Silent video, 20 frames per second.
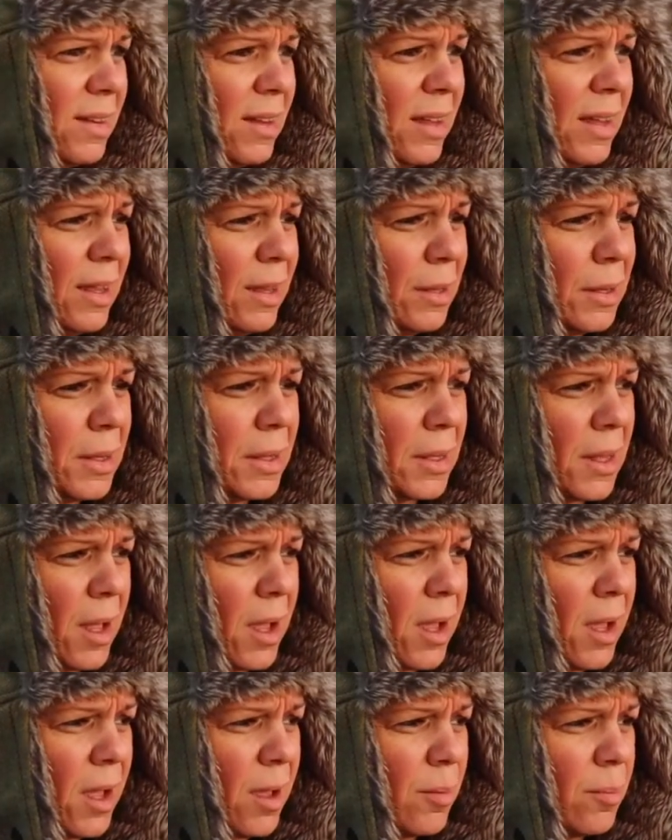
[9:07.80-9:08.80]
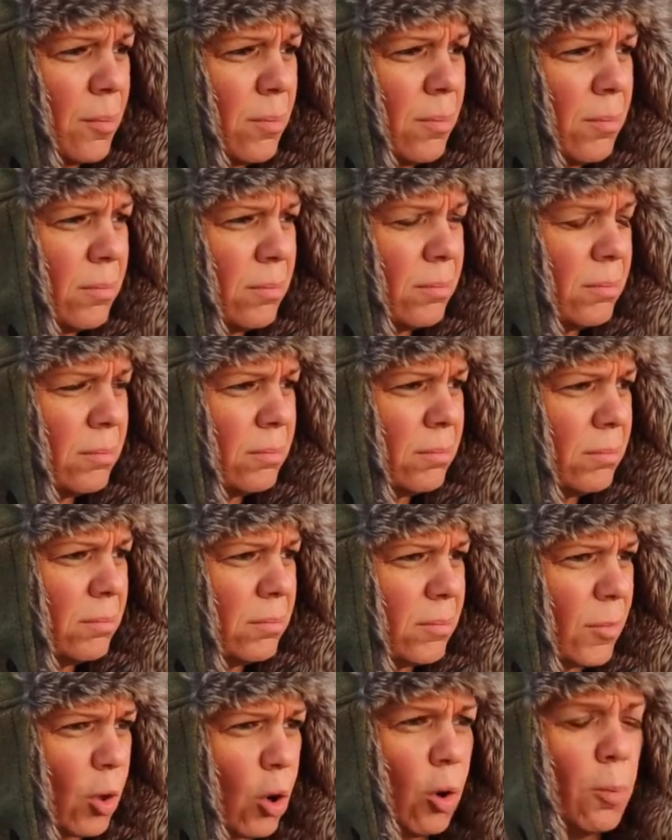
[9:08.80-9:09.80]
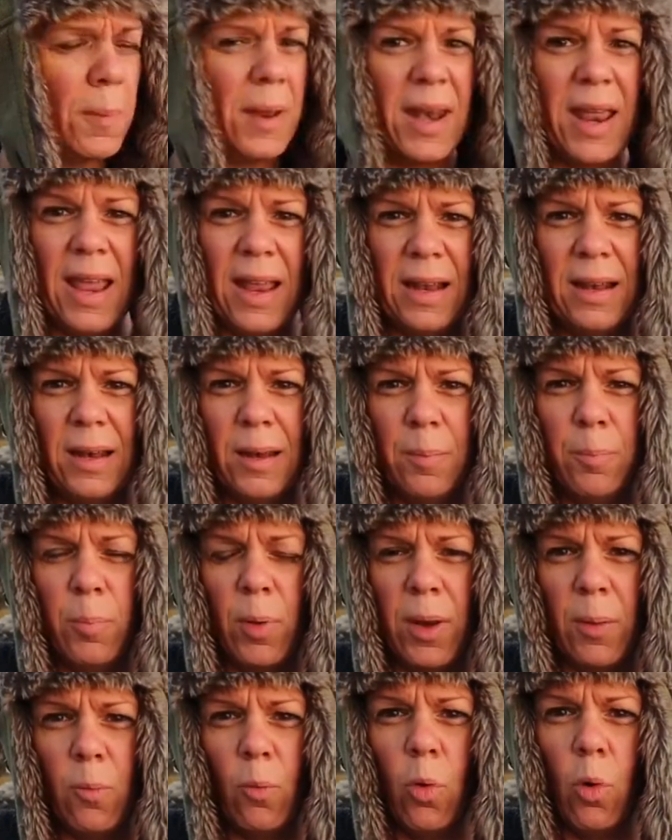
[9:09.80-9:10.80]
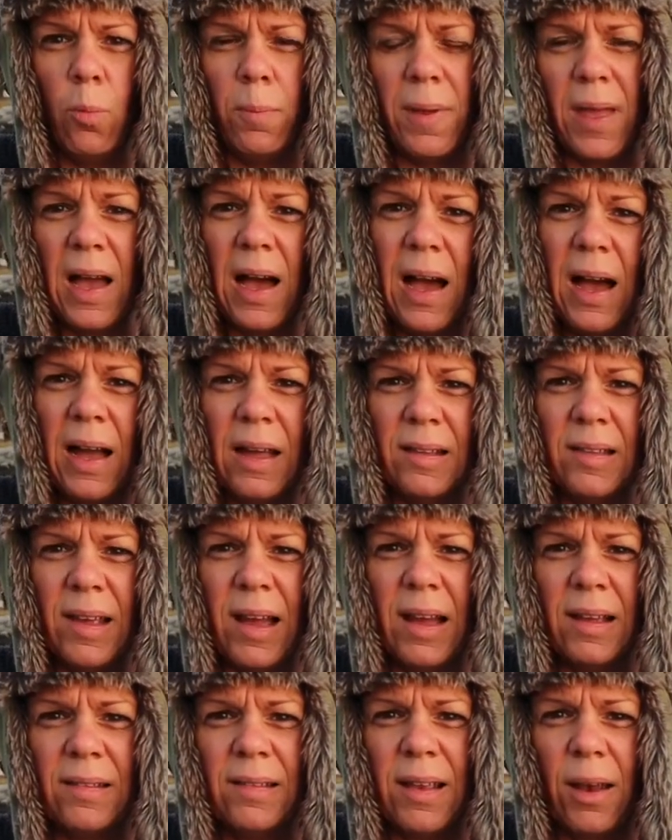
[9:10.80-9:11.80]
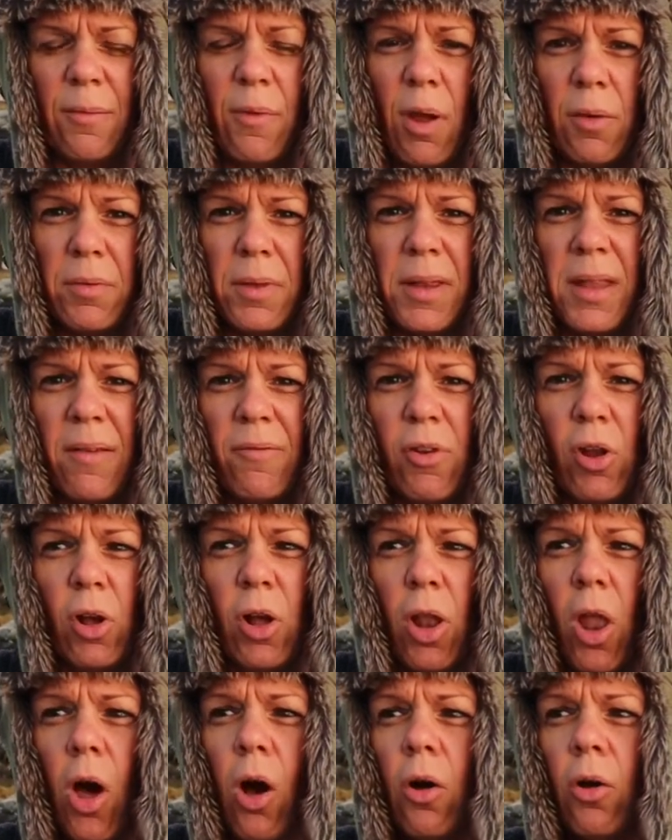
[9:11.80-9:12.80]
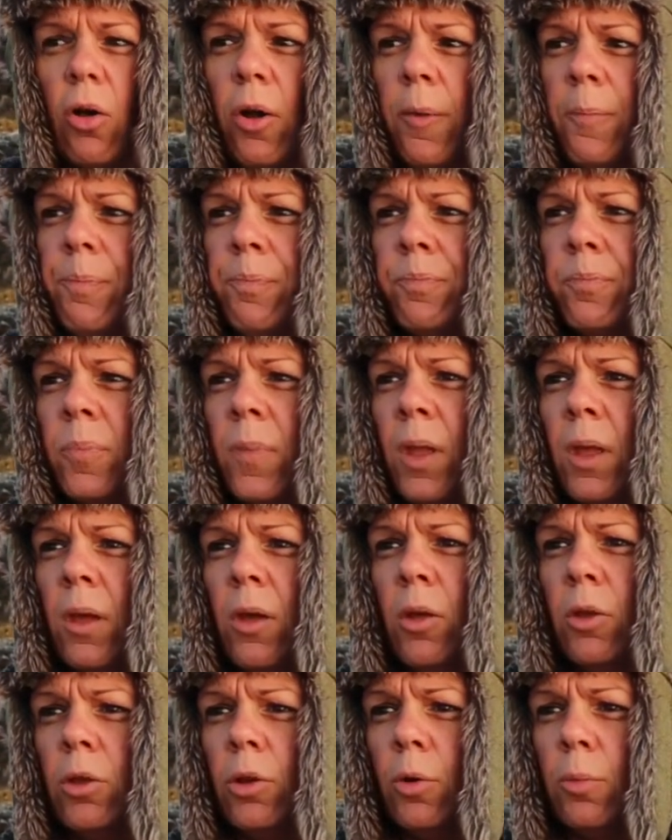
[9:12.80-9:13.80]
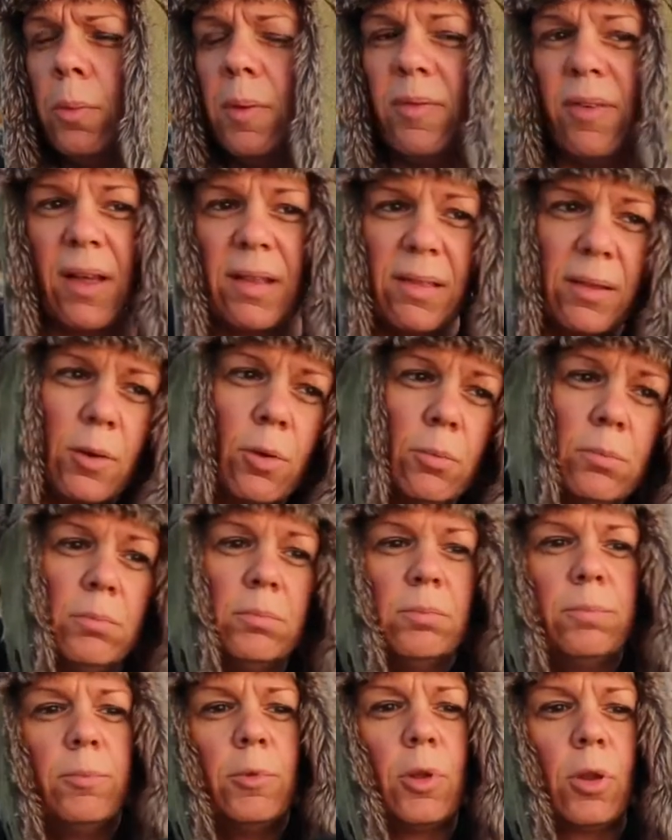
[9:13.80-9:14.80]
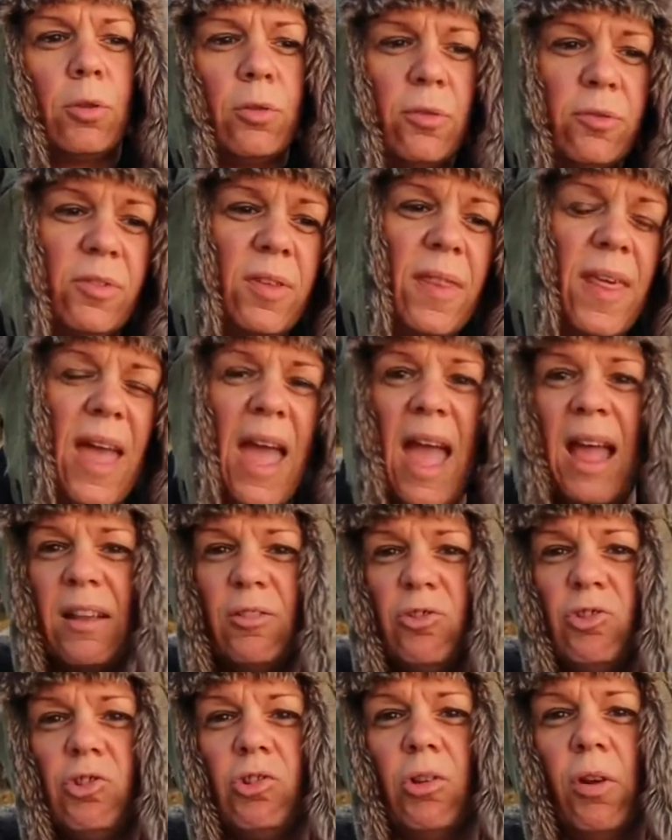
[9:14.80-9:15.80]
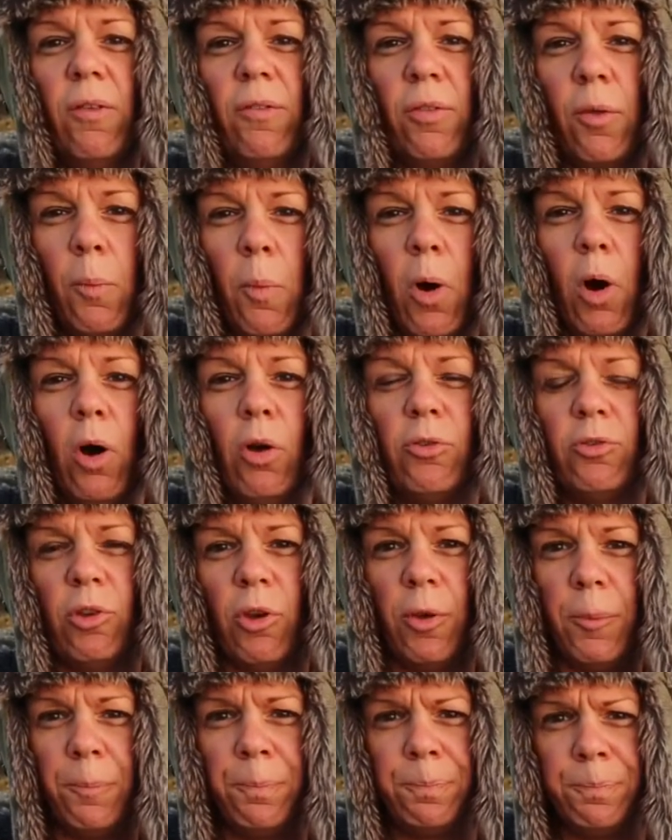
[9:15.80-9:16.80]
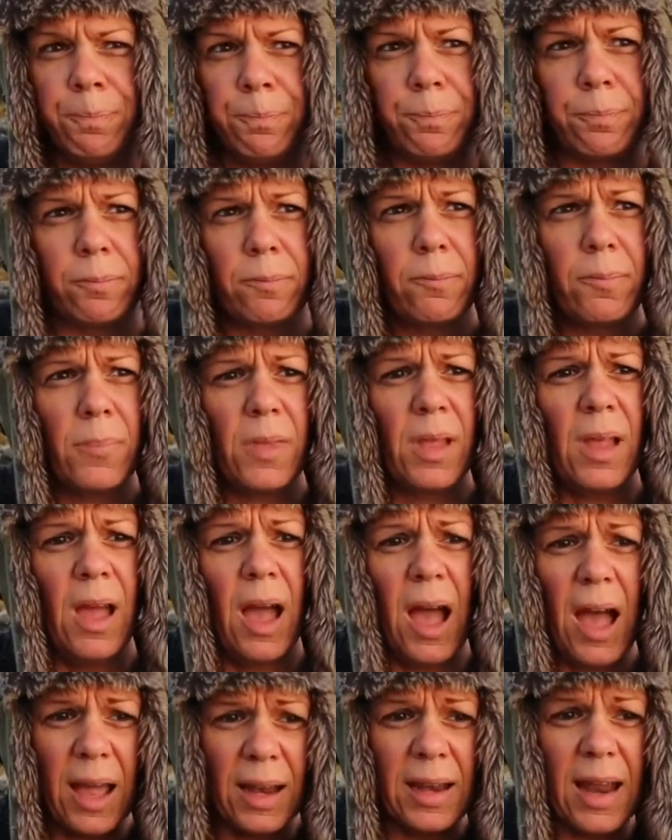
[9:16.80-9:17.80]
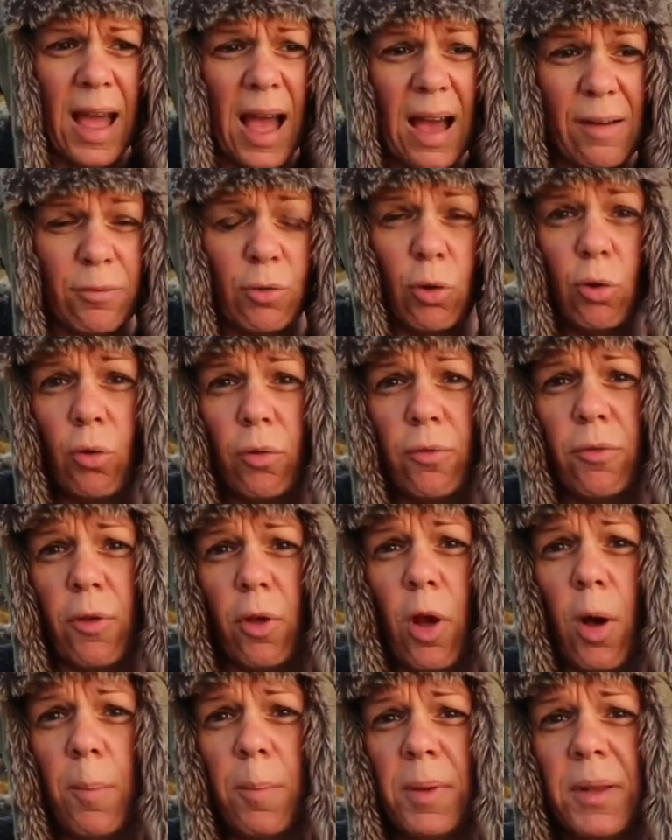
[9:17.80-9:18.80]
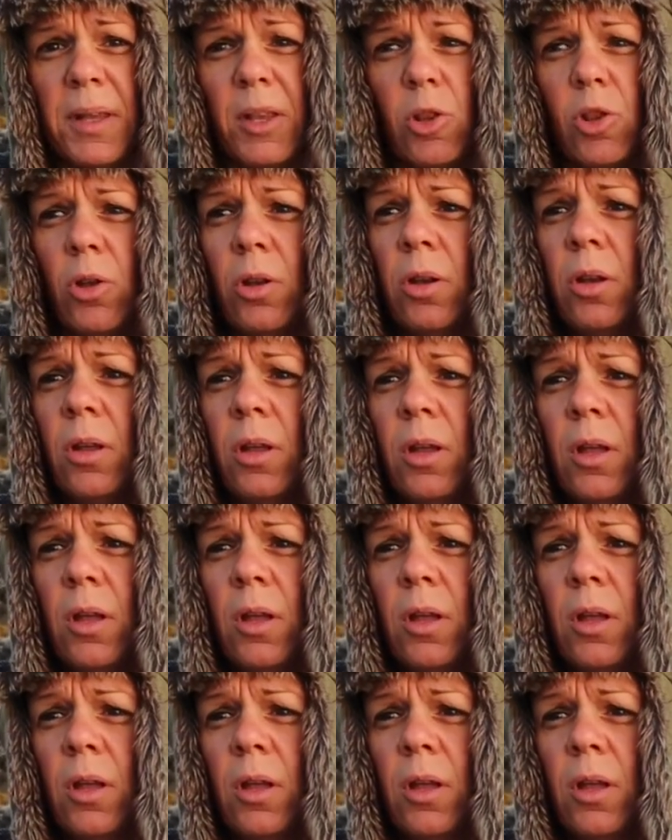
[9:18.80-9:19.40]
is coming in, but it won't be a high tide till around 7:00. So we've had to come sort of to the edge of the water and have a look for composition.